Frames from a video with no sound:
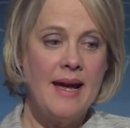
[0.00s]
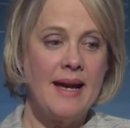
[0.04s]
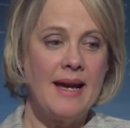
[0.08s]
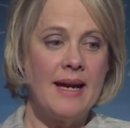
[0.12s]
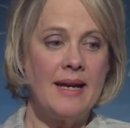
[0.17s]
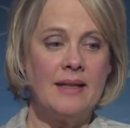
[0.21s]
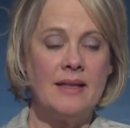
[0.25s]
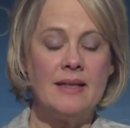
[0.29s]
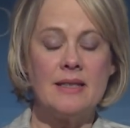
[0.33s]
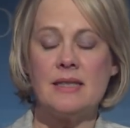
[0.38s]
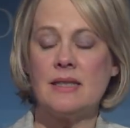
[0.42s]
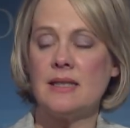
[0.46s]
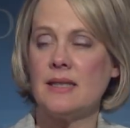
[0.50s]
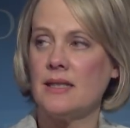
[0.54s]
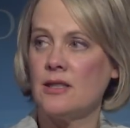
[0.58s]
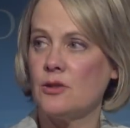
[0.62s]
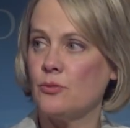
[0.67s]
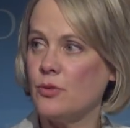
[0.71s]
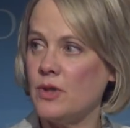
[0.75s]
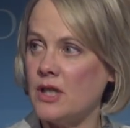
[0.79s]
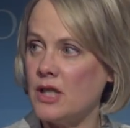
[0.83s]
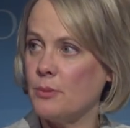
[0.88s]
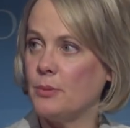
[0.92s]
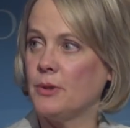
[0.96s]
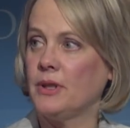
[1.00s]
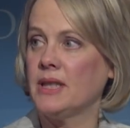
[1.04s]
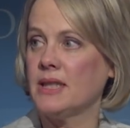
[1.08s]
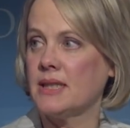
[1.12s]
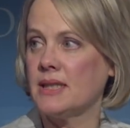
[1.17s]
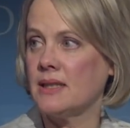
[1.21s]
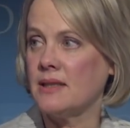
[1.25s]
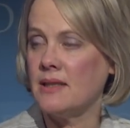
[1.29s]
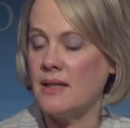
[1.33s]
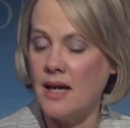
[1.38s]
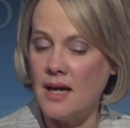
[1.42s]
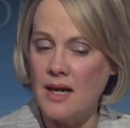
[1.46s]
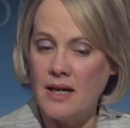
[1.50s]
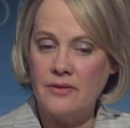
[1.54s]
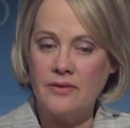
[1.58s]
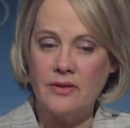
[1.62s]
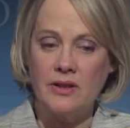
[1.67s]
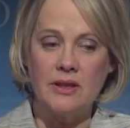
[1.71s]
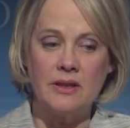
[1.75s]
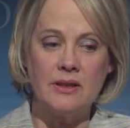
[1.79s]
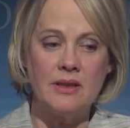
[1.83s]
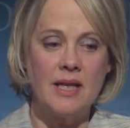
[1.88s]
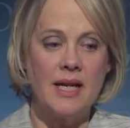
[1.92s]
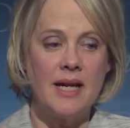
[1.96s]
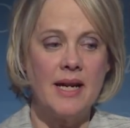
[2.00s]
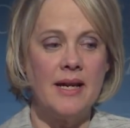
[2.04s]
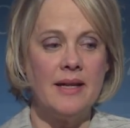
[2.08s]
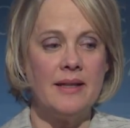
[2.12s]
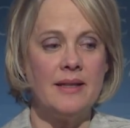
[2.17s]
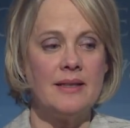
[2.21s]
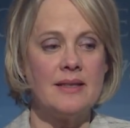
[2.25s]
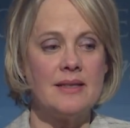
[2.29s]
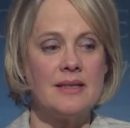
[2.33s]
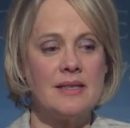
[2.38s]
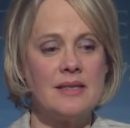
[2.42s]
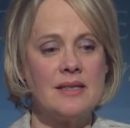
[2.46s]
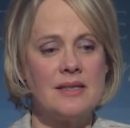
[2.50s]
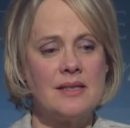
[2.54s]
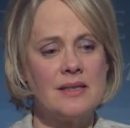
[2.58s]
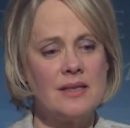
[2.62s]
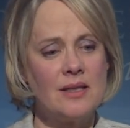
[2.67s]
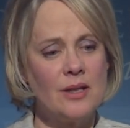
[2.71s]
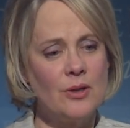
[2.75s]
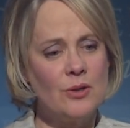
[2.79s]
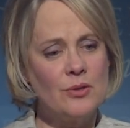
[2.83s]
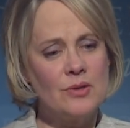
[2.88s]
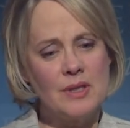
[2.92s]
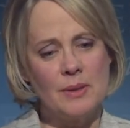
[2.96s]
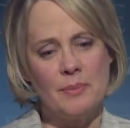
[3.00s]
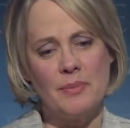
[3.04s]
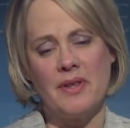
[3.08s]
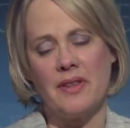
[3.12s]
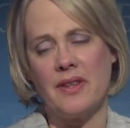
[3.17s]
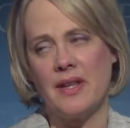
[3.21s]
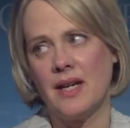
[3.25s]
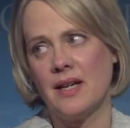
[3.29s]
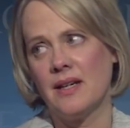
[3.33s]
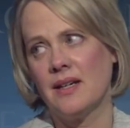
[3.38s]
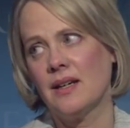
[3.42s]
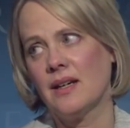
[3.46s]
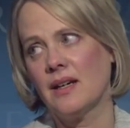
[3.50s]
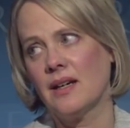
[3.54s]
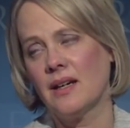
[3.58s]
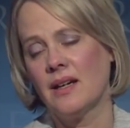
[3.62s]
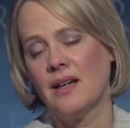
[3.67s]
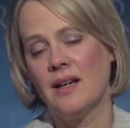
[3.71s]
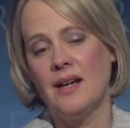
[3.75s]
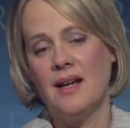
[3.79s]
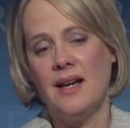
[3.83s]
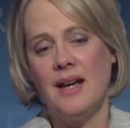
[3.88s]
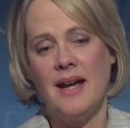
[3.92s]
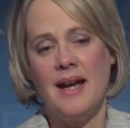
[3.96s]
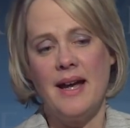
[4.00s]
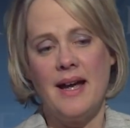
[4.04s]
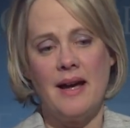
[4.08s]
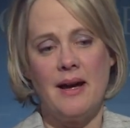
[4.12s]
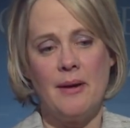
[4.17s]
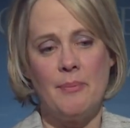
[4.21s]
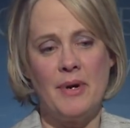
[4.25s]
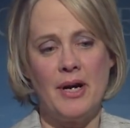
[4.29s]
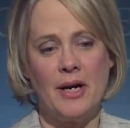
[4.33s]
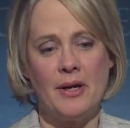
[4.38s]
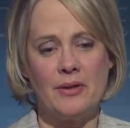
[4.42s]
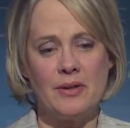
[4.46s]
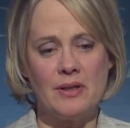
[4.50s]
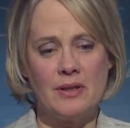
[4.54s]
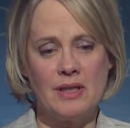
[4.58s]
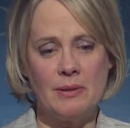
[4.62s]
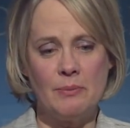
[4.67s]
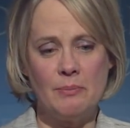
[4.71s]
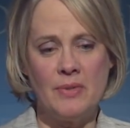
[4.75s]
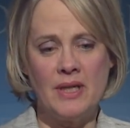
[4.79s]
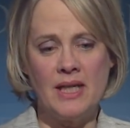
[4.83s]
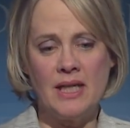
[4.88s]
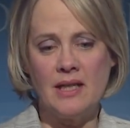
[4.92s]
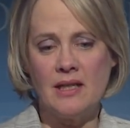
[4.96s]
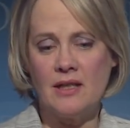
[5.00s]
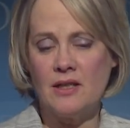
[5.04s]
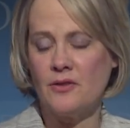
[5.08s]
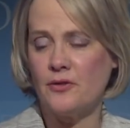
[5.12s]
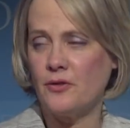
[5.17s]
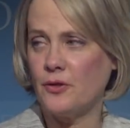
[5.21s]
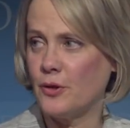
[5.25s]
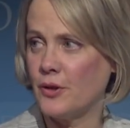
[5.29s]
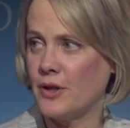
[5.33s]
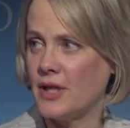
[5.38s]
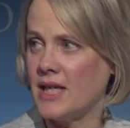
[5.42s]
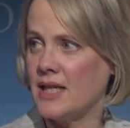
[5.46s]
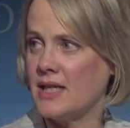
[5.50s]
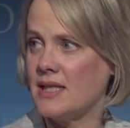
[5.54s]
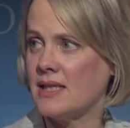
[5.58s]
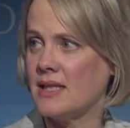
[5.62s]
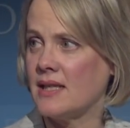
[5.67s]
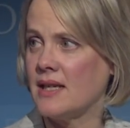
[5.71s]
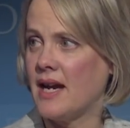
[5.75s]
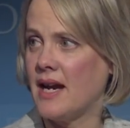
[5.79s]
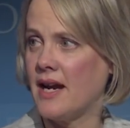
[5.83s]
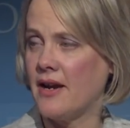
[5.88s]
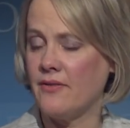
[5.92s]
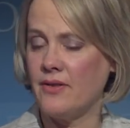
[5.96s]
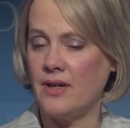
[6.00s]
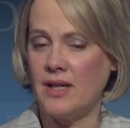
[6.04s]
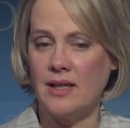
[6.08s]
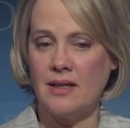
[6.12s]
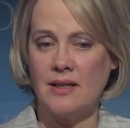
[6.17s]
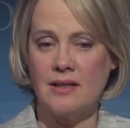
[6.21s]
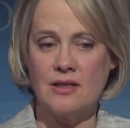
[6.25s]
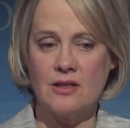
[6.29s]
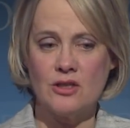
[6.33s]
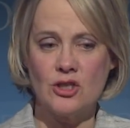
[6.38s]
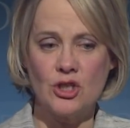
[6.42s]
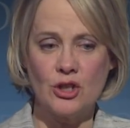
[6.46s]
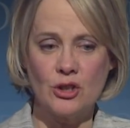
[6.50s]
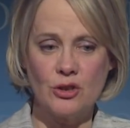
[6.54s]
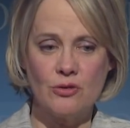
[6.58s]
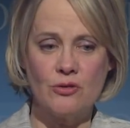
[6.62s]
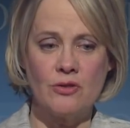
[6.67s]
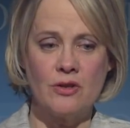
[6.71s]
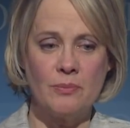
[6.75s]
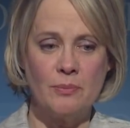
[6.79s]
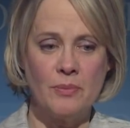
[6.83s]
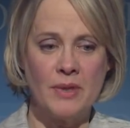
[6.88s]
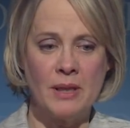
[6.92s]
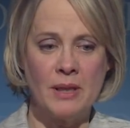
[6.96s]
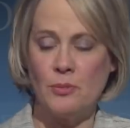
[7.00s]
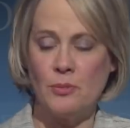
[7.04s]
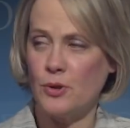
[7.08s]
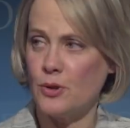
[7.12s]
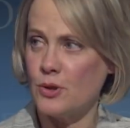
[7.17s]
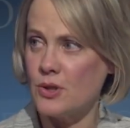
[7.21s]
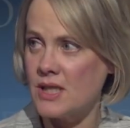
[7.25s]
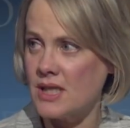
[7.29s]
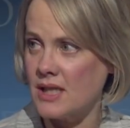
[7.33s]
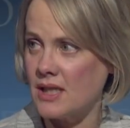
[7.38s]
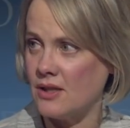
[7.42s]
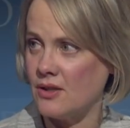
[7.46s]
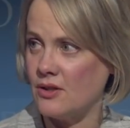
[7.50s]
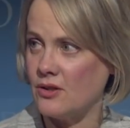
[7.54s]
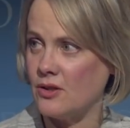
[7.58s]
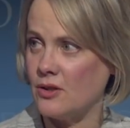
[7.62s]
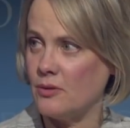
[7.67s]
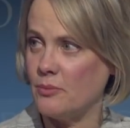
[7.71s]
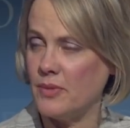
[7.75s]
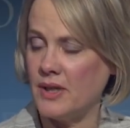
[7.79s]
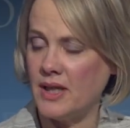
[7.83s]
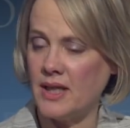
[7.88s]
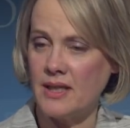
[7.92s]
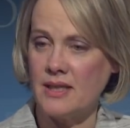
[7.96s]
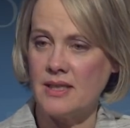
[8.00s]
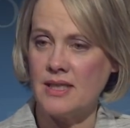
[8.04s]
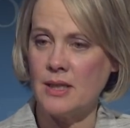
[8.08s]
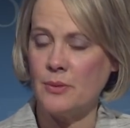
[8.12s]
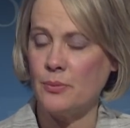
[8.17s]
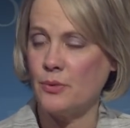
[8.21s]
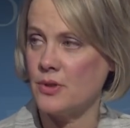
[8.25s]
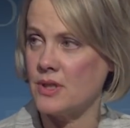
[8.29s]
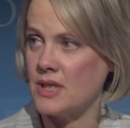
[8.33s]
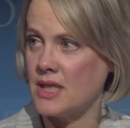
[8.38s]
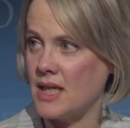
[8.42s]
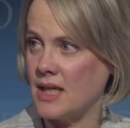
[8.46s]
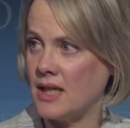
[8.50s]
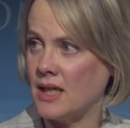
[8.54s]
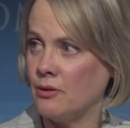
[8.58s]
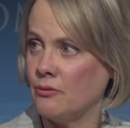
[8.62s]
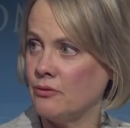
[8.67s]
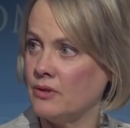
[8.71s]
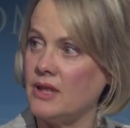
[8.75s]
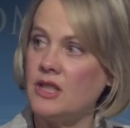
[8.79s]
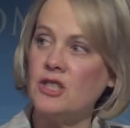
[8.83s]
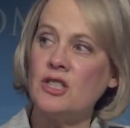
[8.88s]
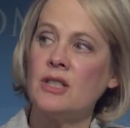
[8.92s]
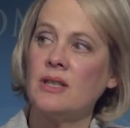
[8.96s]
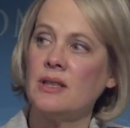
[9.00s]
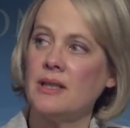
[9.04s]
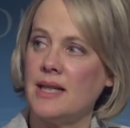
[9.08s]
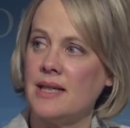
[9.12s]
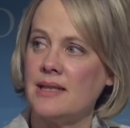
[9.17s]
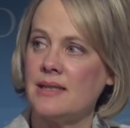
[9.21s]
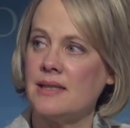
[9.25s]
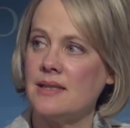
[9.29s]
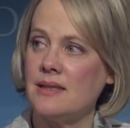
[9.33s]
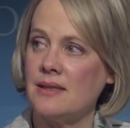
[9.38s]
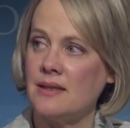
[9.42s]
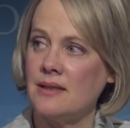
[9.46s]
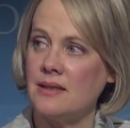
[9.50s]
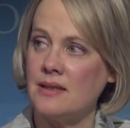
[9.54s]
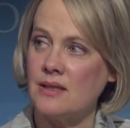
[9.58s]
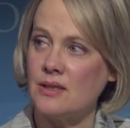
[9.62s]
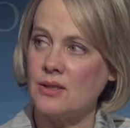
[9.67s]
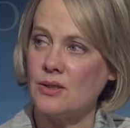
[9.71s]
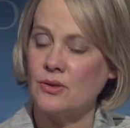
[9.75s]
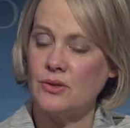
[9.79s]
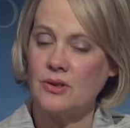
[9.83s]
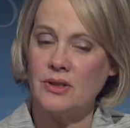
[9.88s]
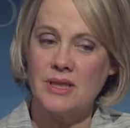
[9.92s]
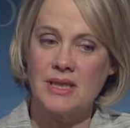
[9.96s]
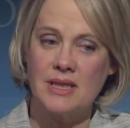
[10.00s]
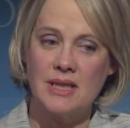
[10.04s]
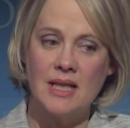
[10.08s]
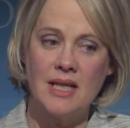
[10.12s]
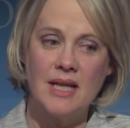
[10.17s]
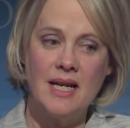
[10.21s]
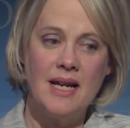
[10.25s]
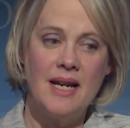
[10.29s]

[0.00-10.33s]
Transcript: And it's as readable as a novel, and it's so sympathetic about being in the 40s and having children persecuted because they weren't taking religion classes in the schools.